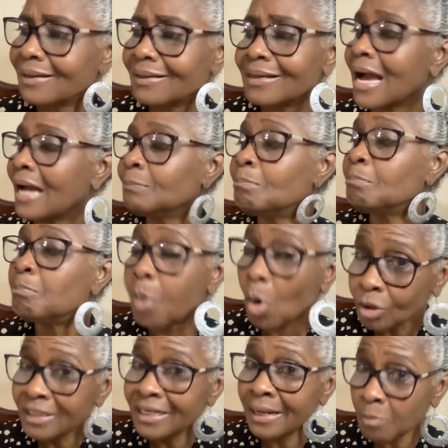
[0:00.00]
God
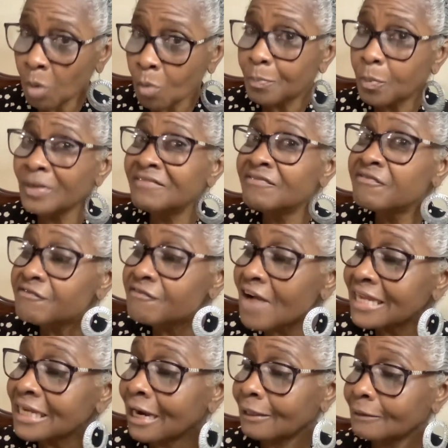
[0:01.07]
burn them up with
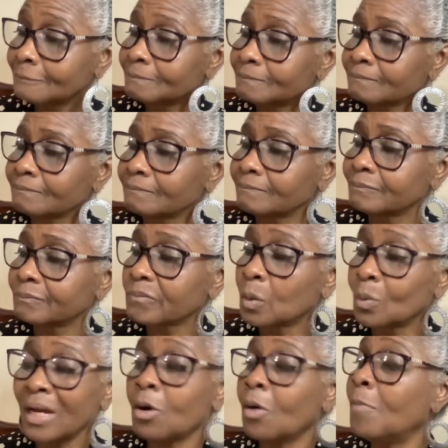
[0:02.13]
fire.
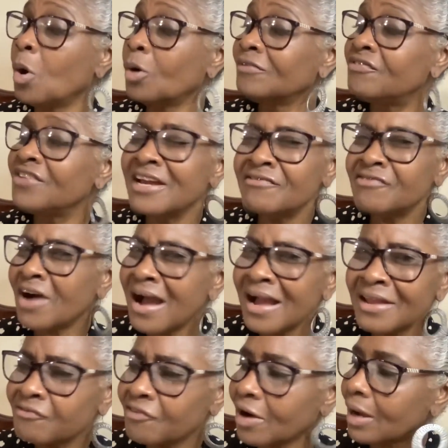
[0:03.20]
We are going to burn forever,
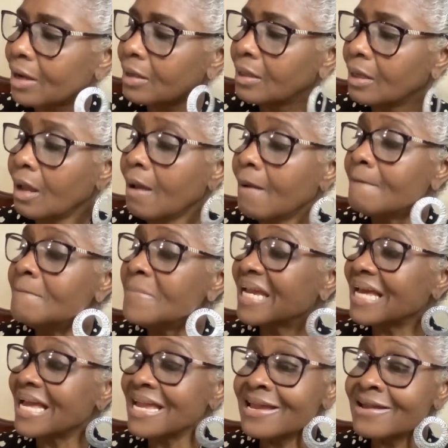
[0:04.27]
ever.
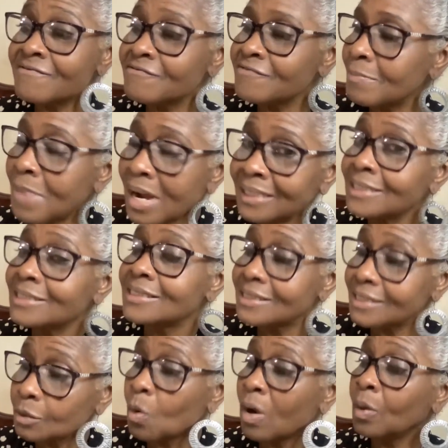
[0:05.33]
Make everybody
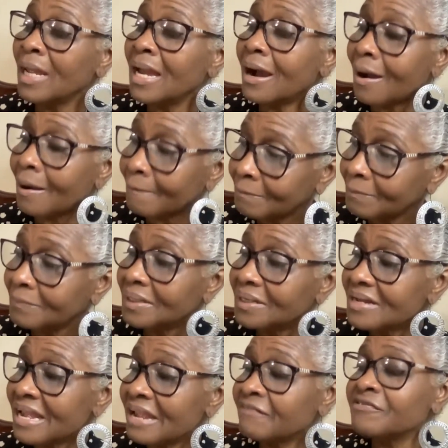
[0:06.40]
see where we happen
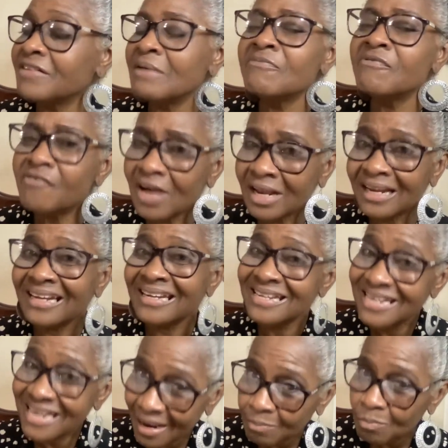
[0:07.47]
if them follow
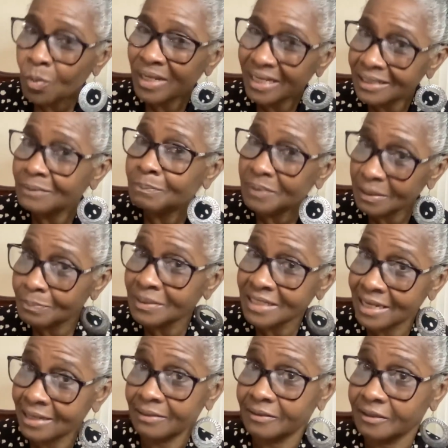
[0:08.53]
them wicked people there.